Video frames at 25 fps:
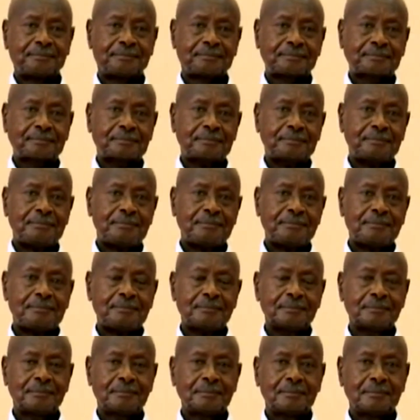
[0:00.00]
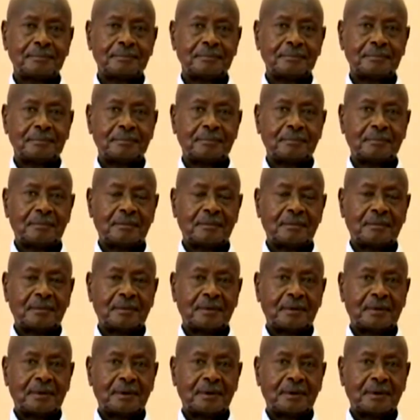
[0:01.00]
Nothing is said.